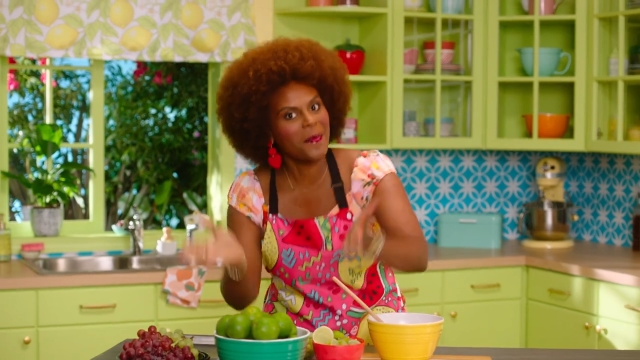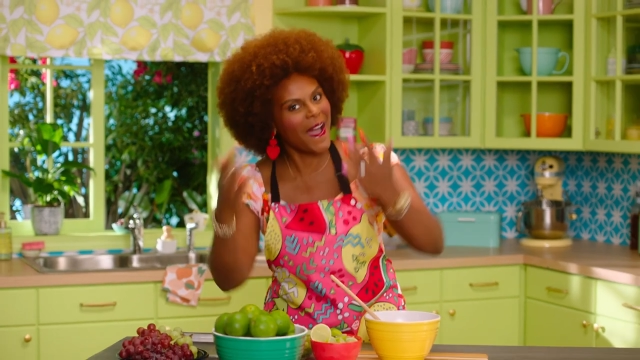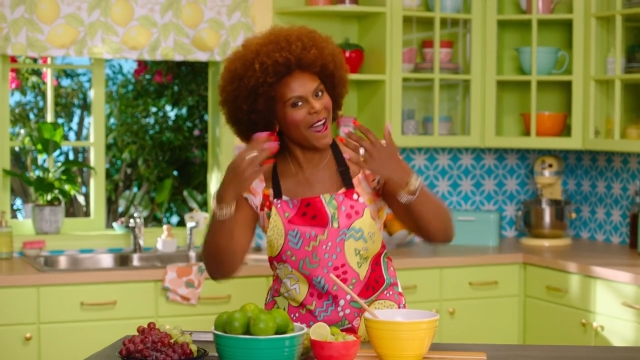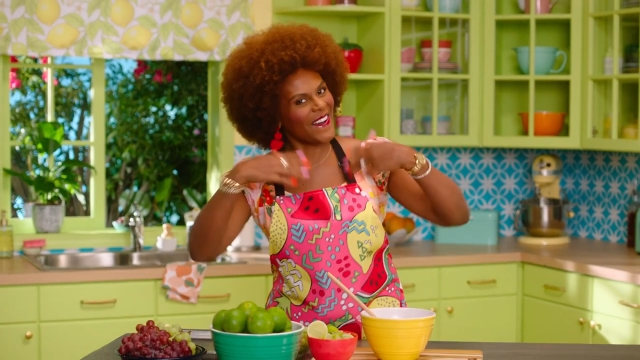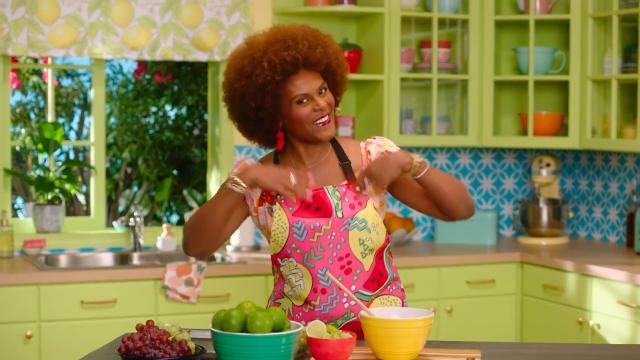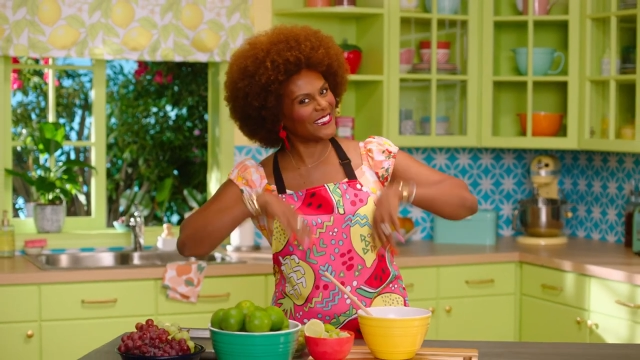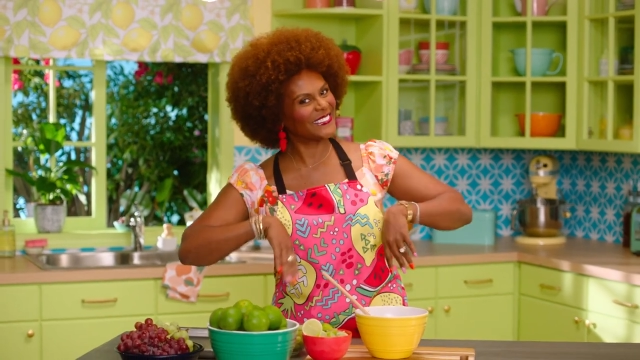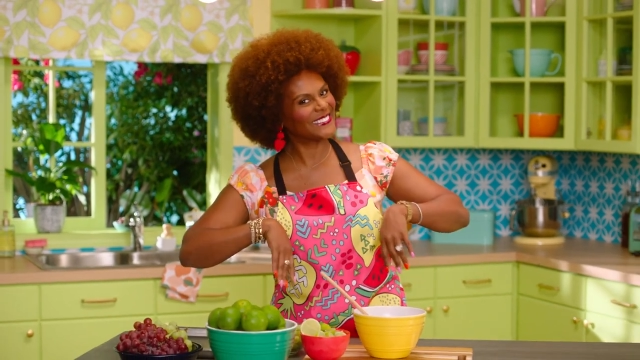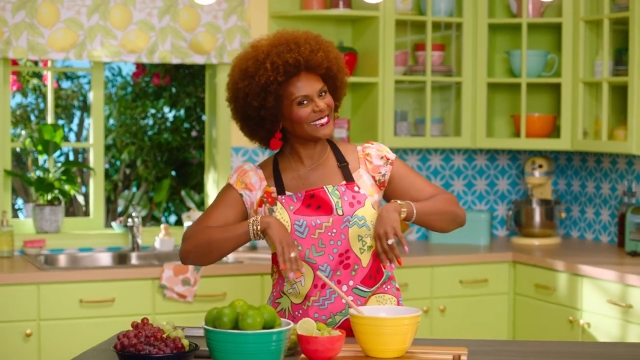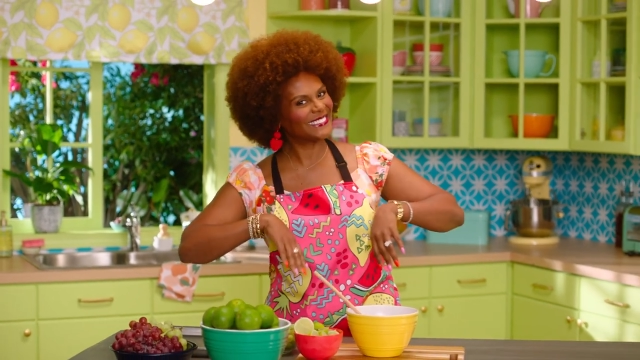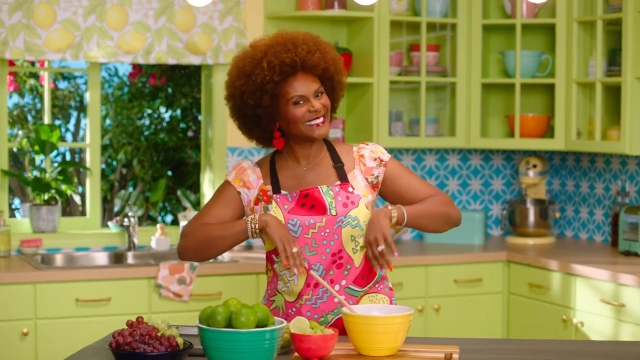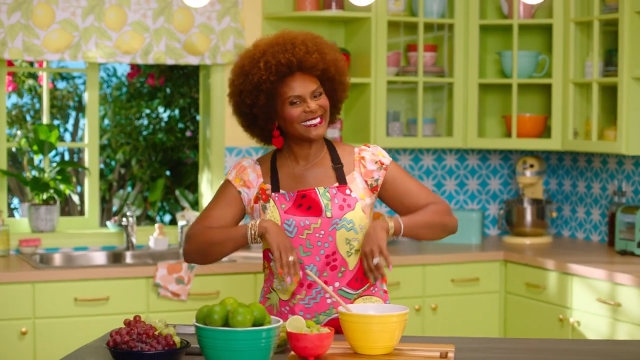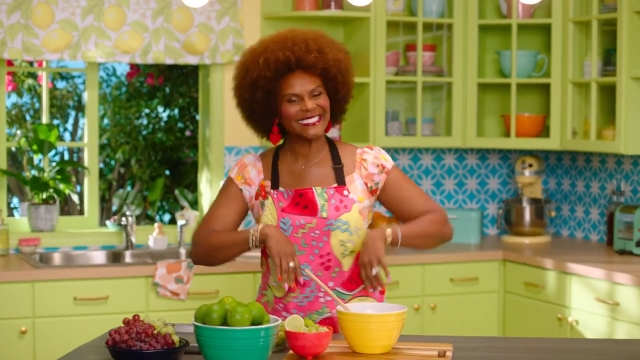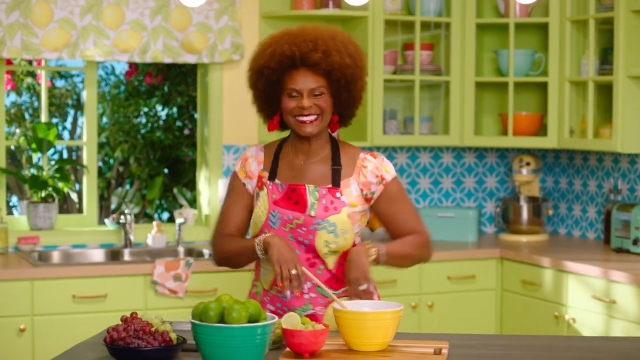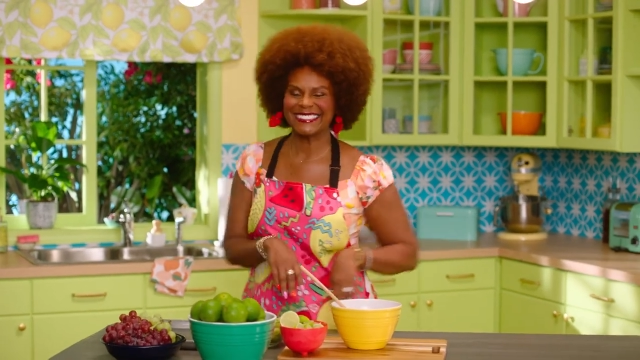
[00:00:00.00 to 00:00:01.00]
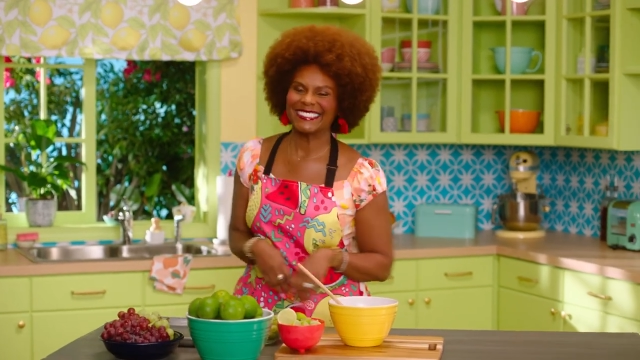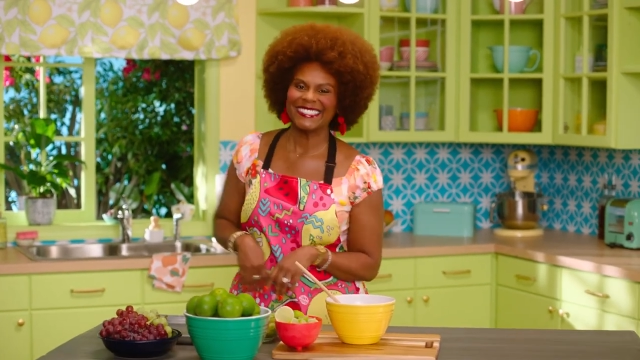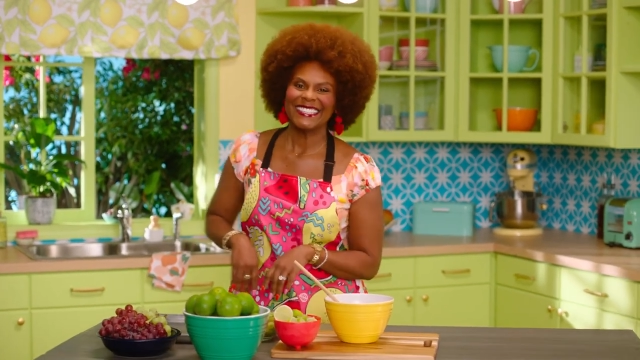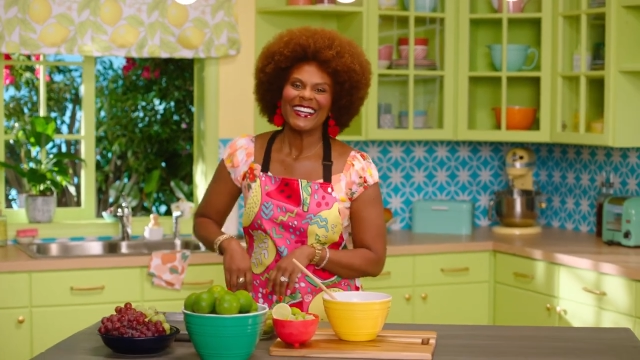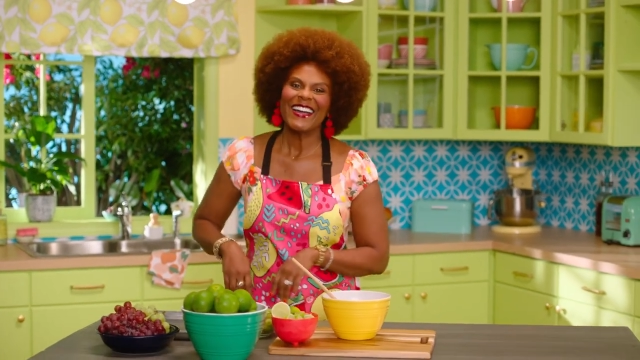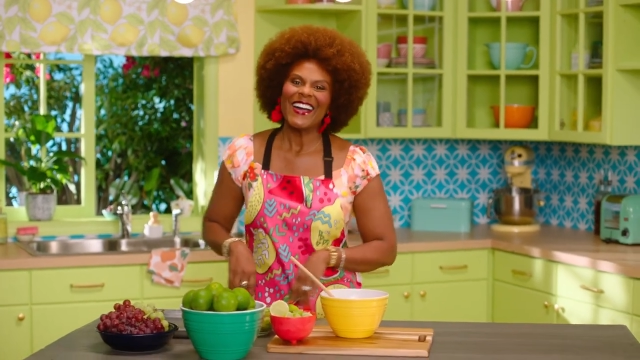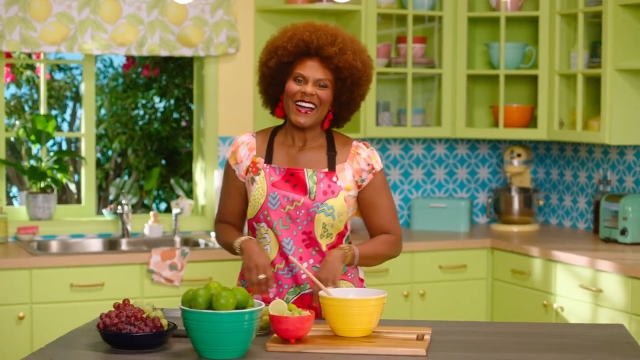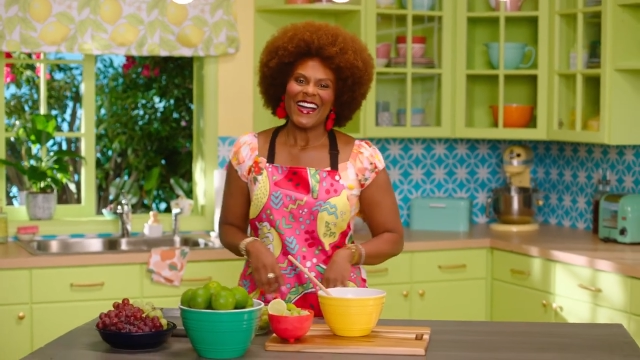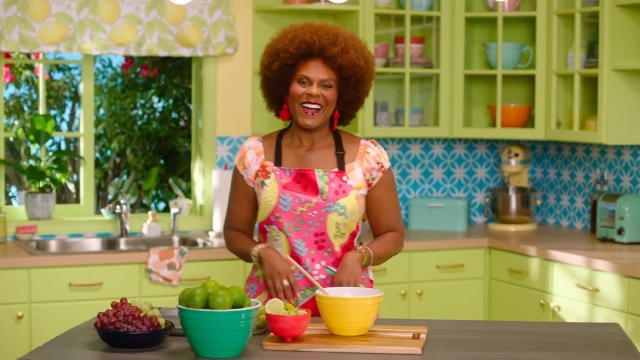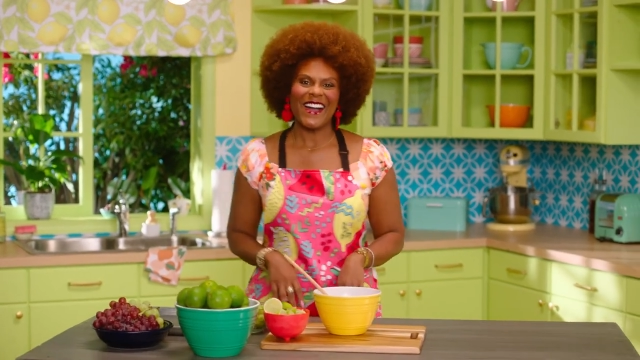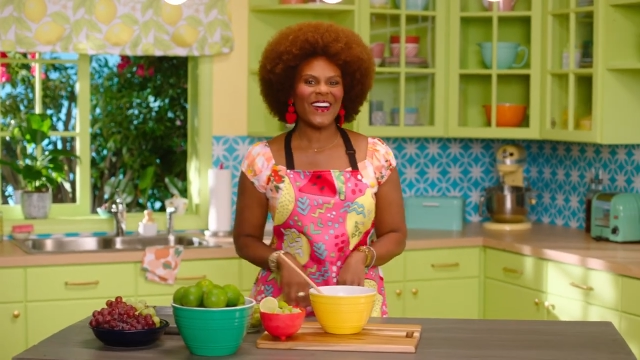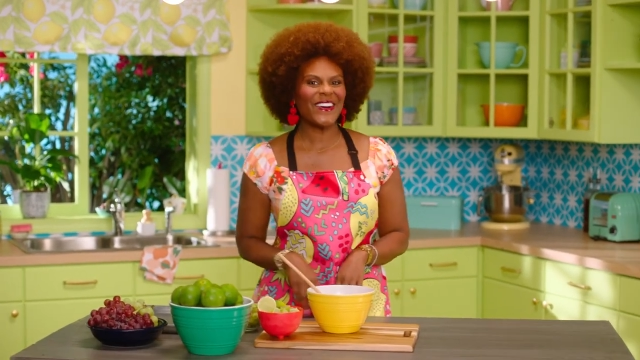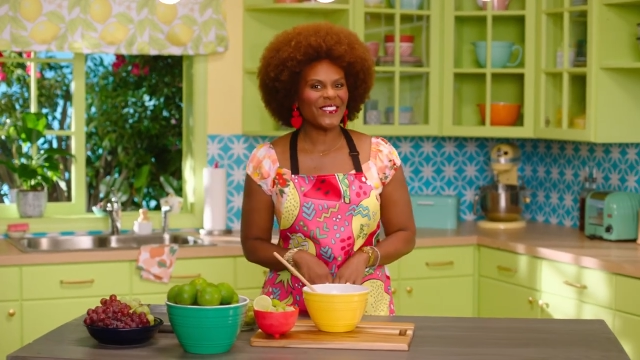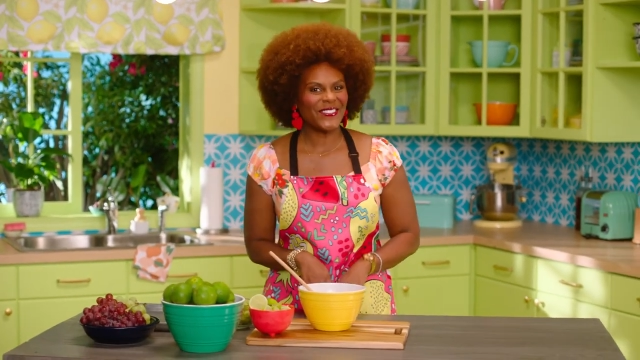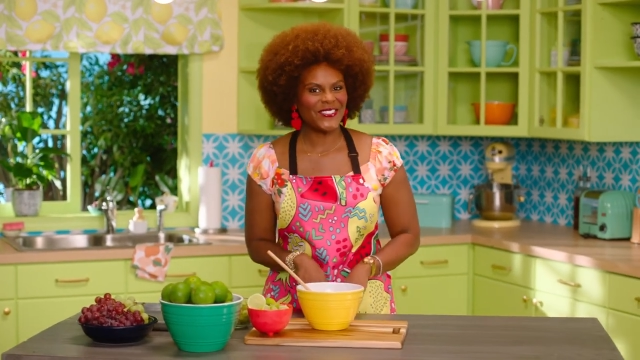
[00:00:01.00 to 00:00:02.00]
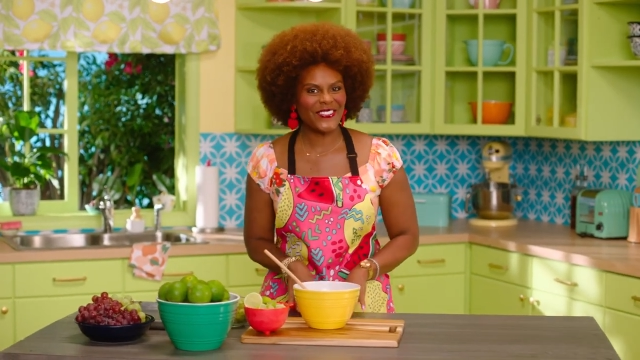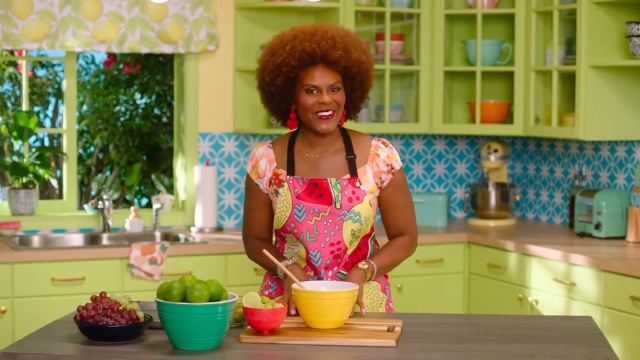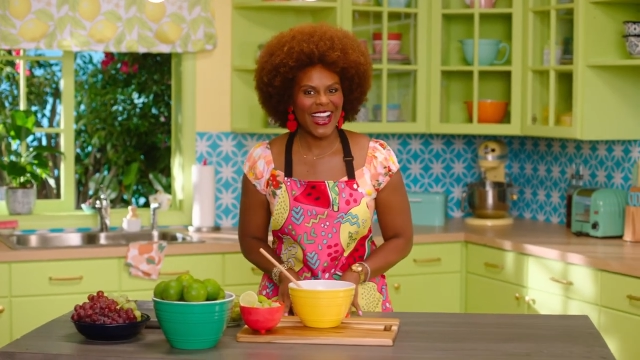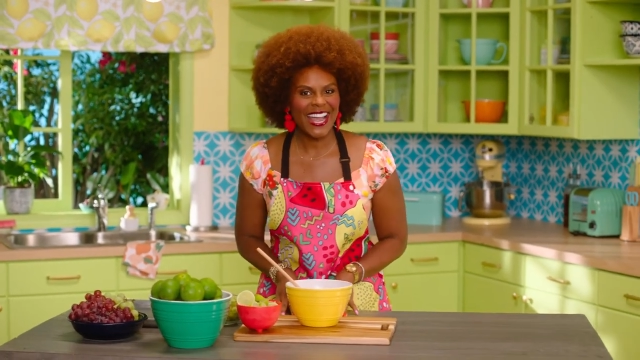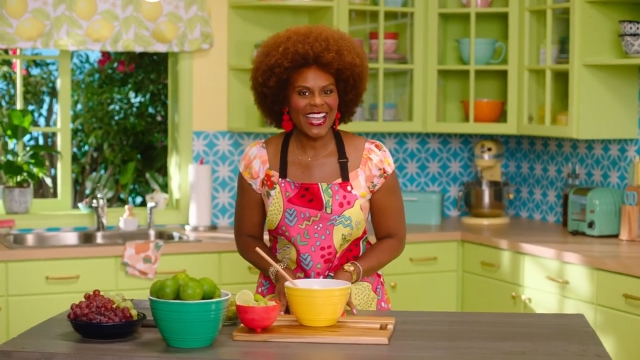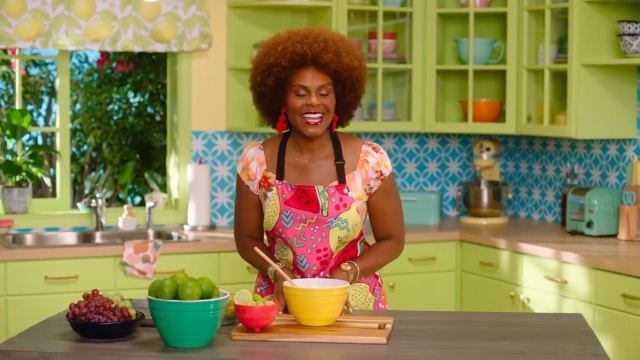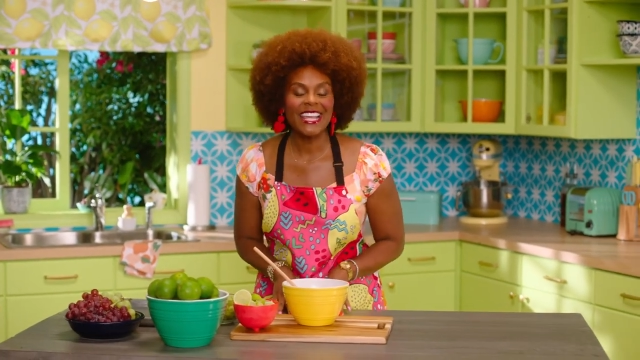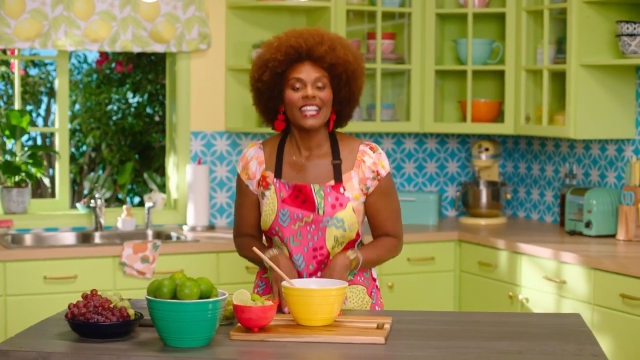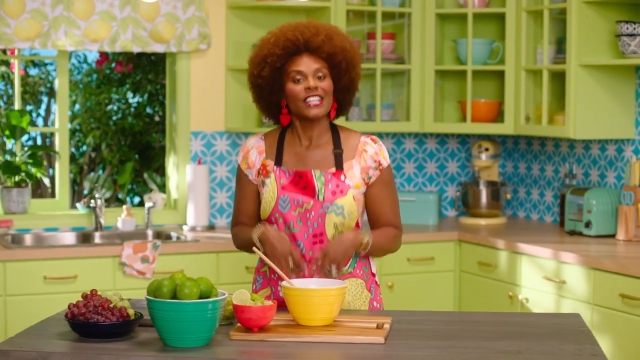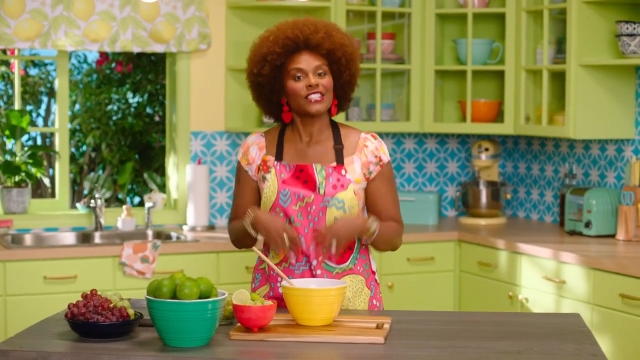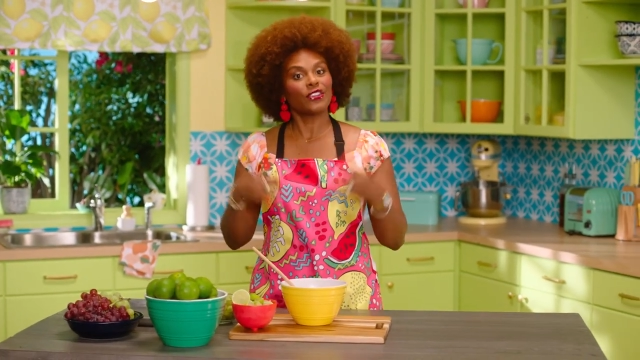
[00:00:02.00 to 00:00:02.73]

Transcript: Come on. All right.